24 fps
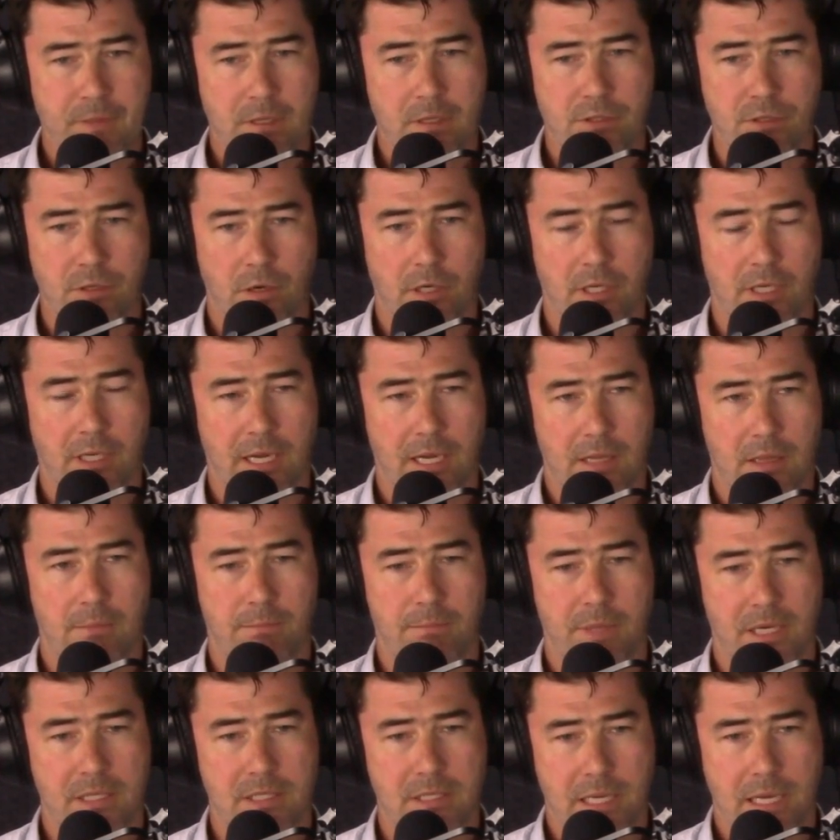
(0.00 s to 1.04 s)
trying to get the
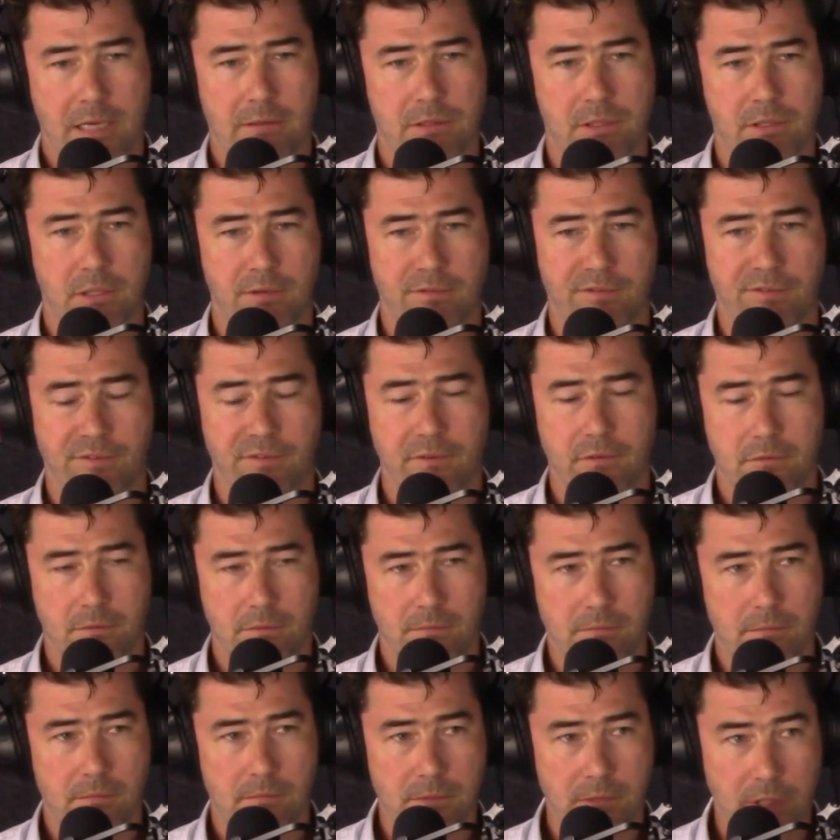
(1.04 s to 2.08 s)
best out of
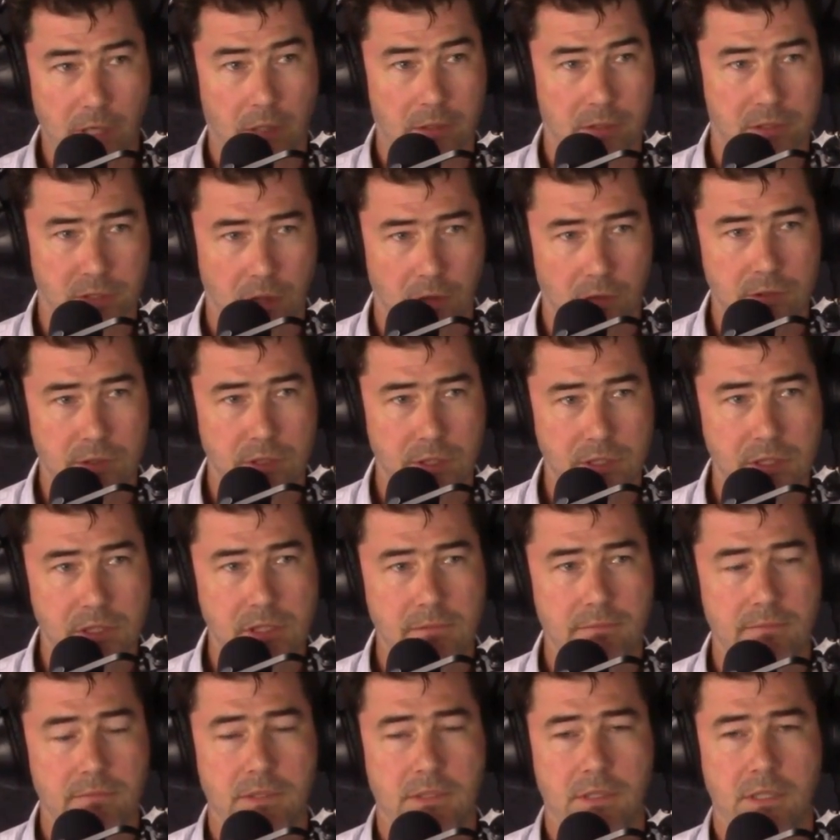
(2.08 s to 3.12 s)
young soldiers.
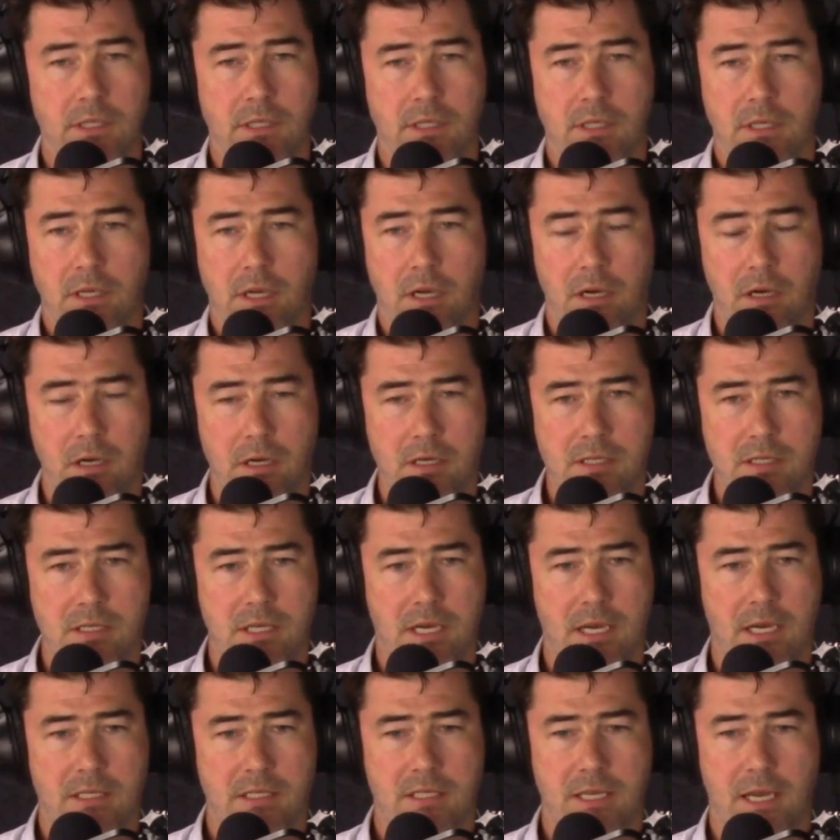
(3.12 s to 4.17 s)
Hers
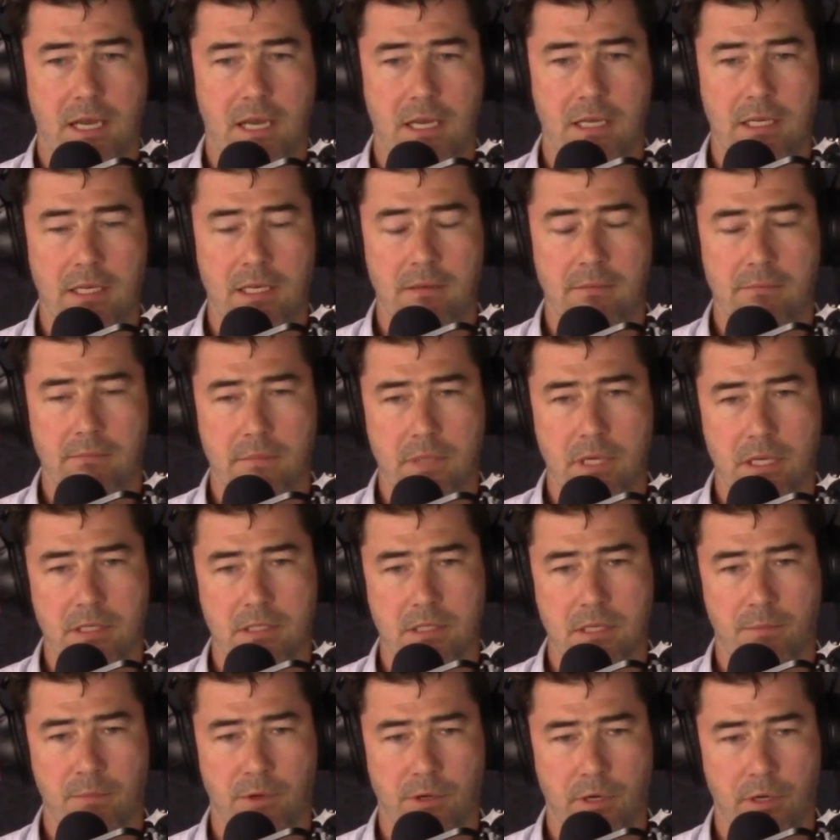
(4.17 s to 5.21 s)
as a as
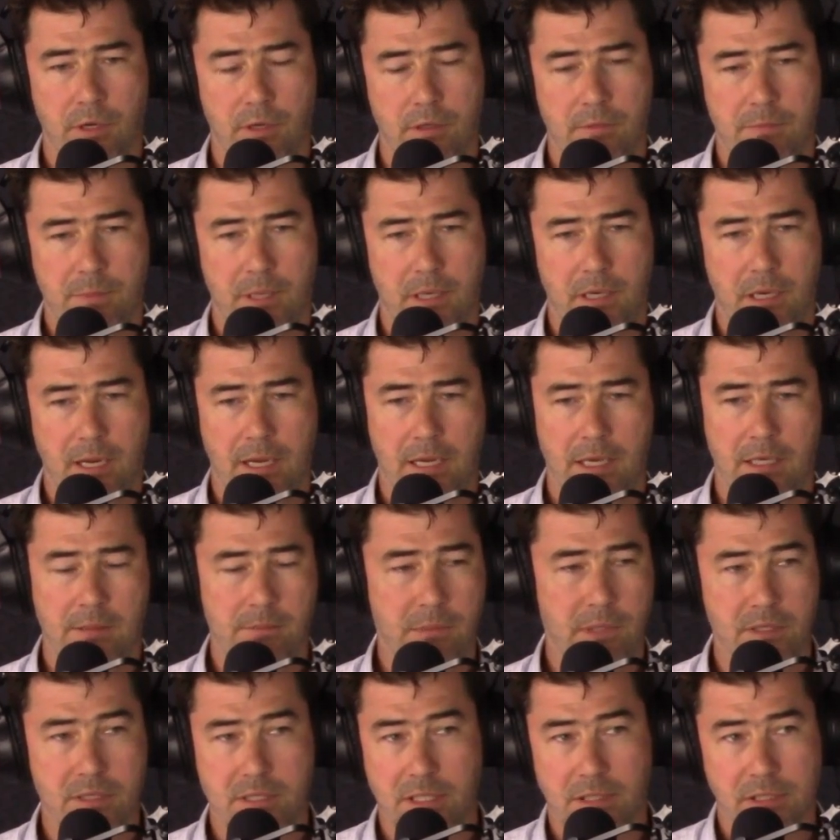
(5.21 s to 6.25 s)
someone who'd been a
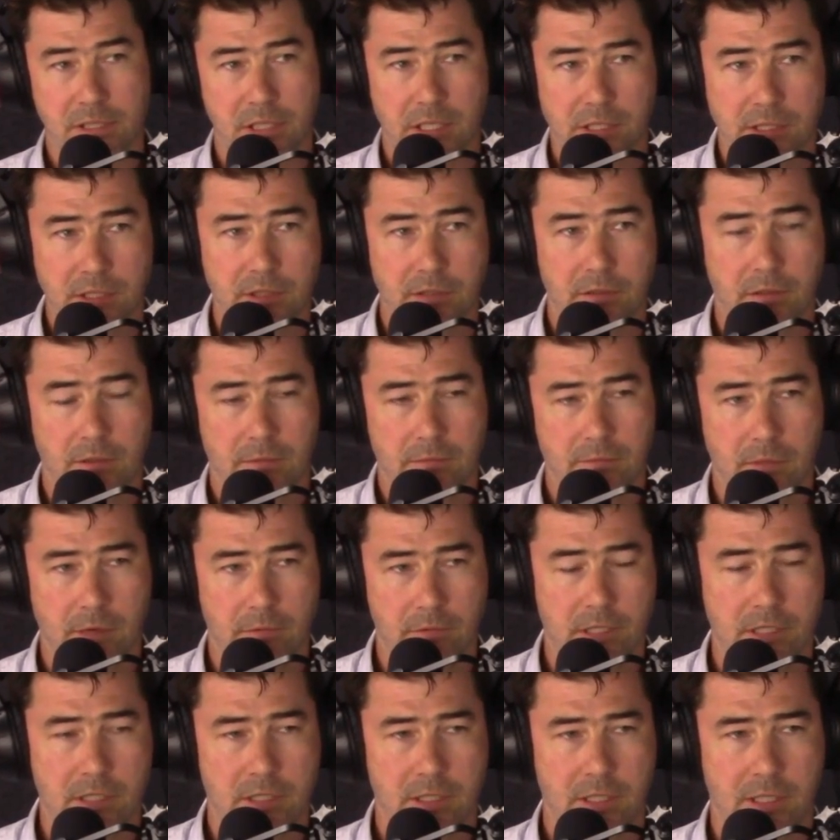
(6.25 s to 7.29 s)
music teacher
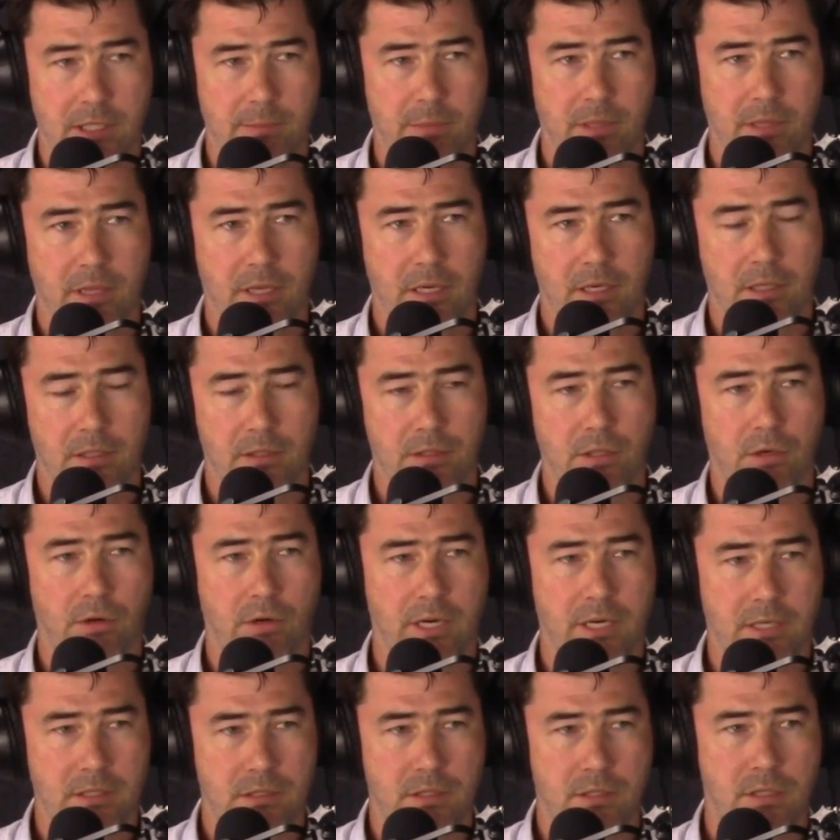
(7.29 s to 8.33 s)
originally, but then had gone
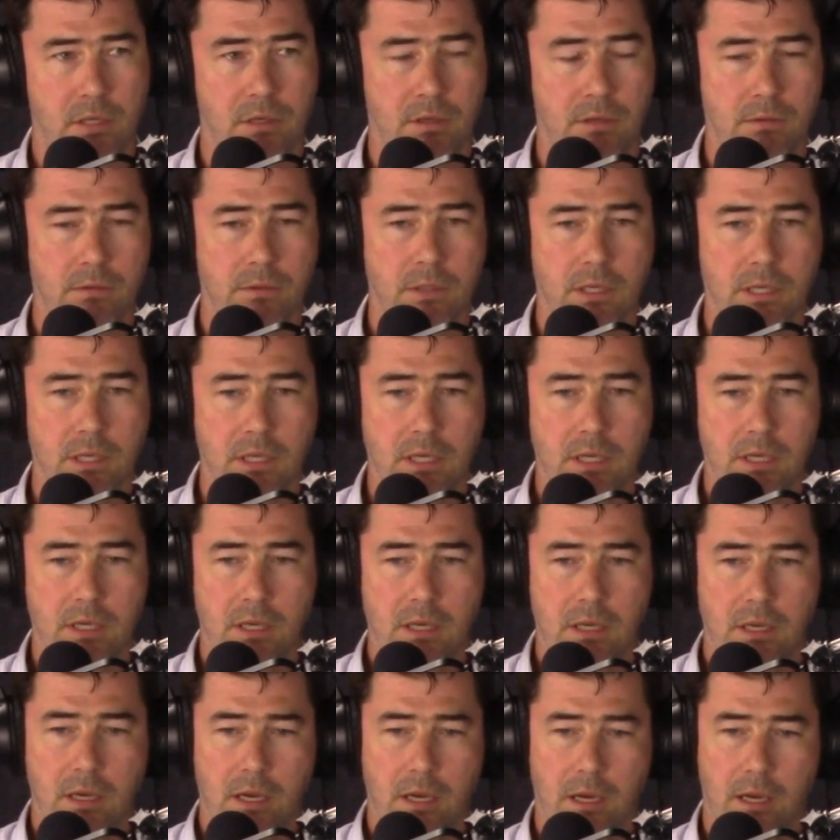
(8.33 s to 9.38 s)
into
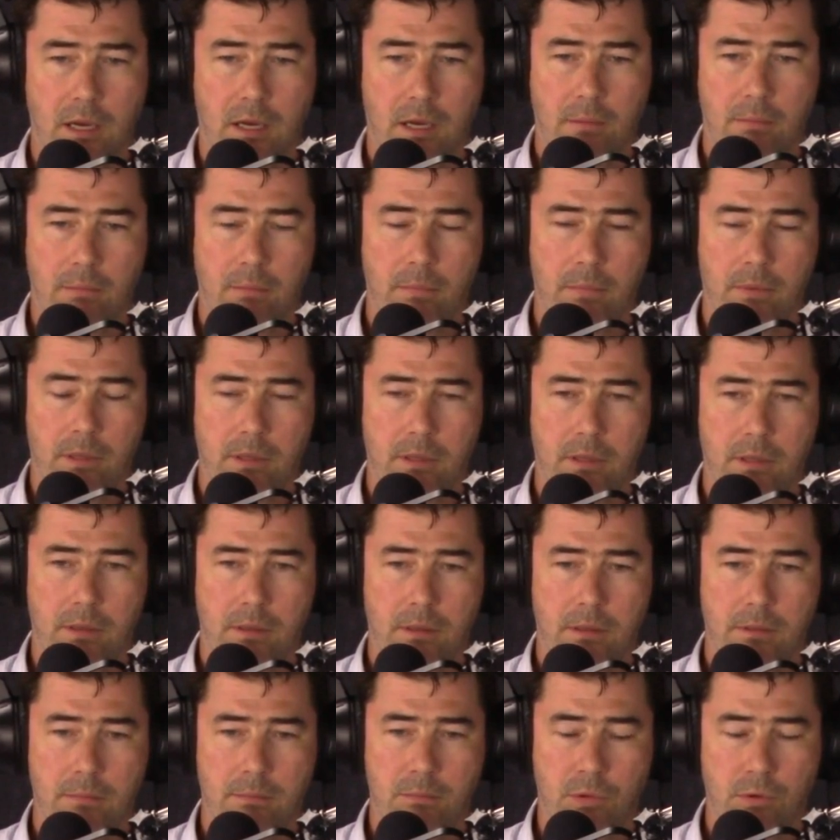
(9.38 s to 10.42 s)
um,
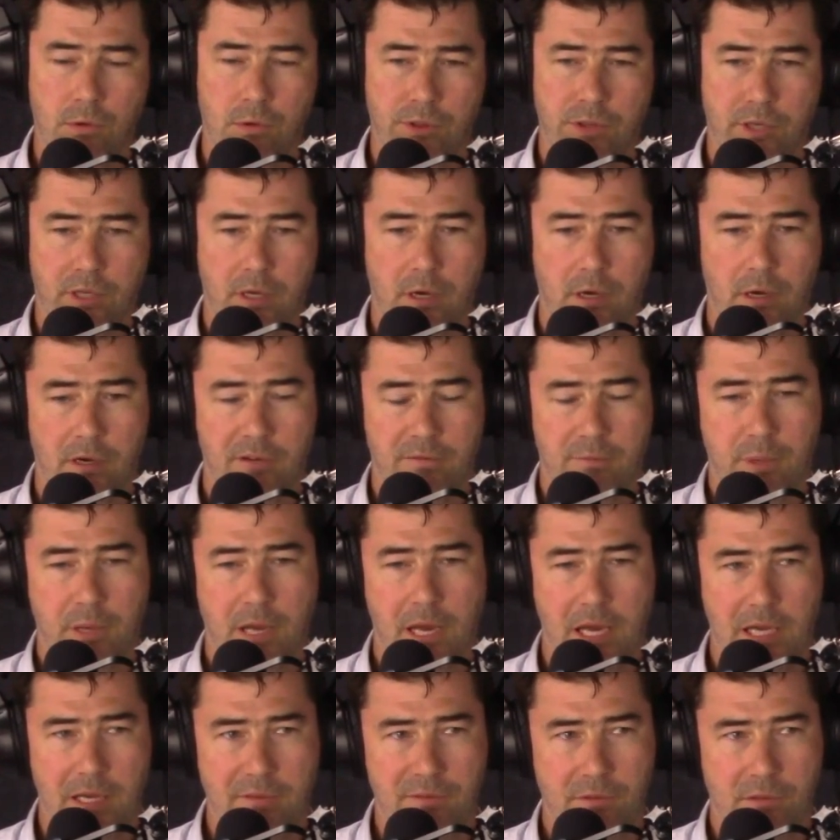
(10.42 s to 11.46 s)
more the kind of
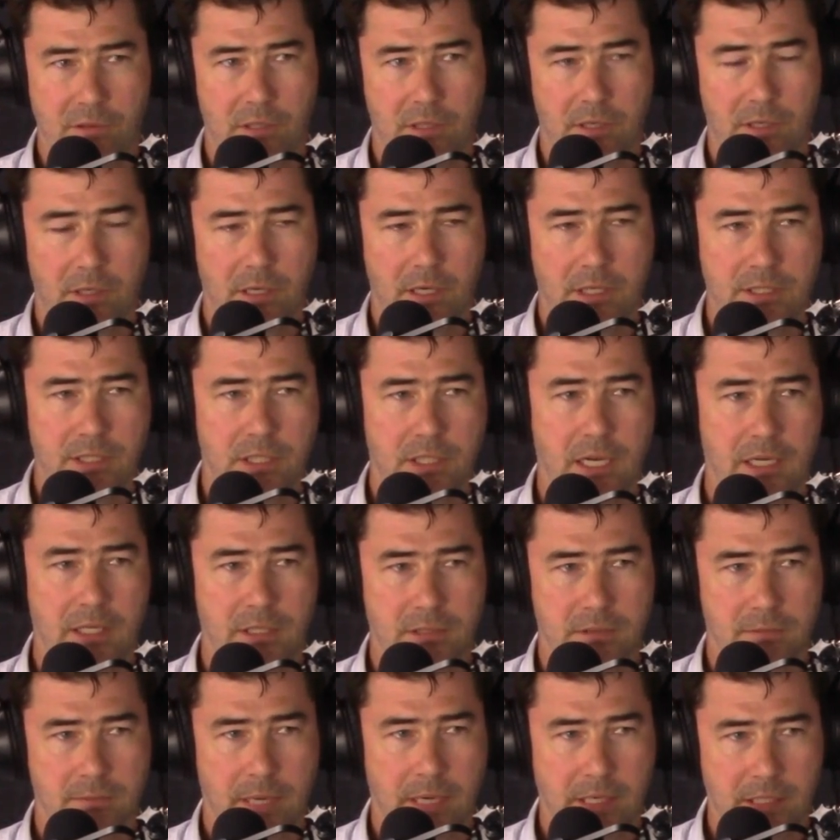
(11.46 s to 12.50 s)
behavioural and
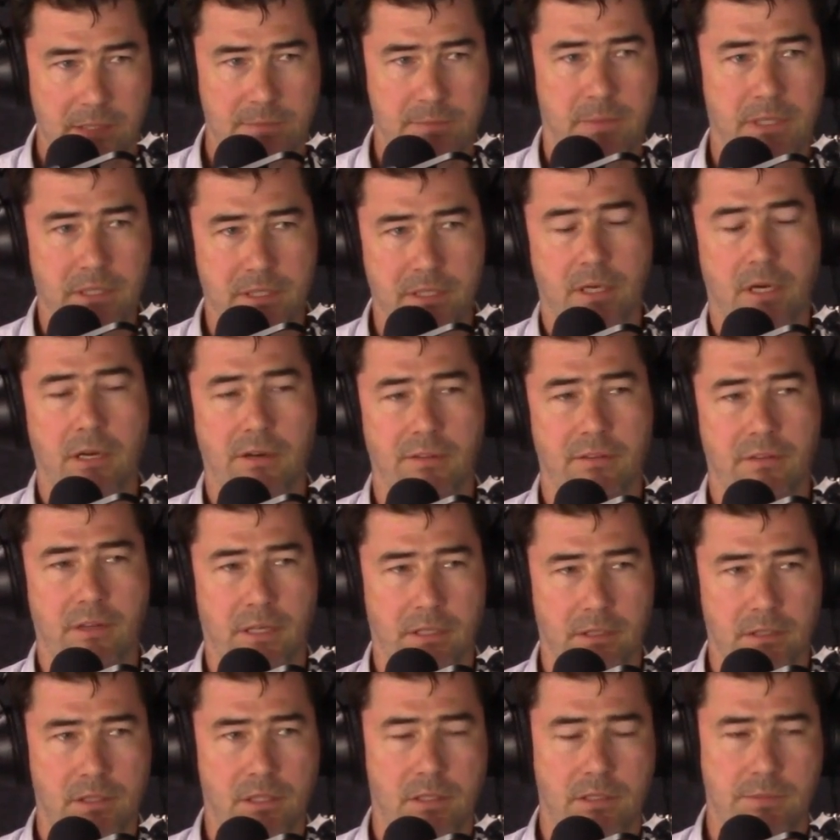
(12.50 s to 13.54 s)
educational management side of
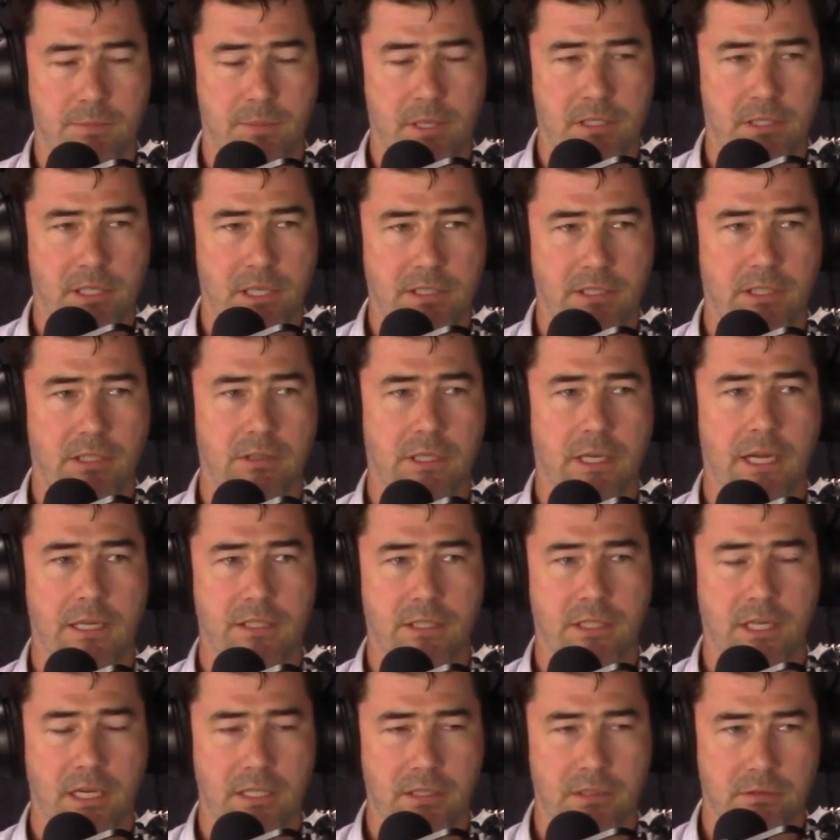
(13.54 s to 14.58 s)
things, so special edu-
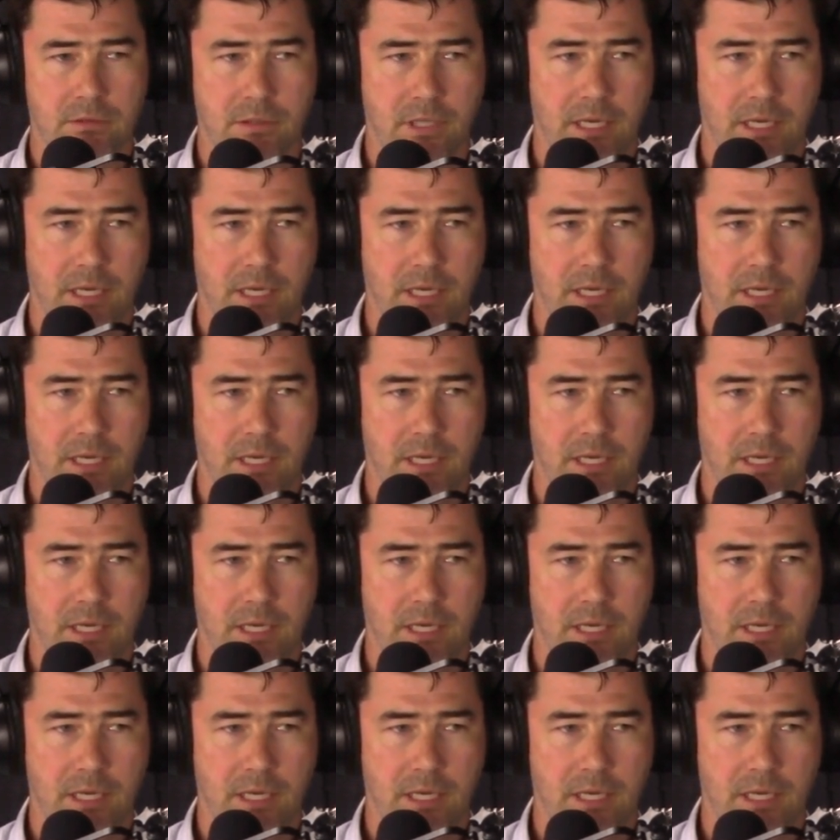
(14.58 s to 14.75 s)
educational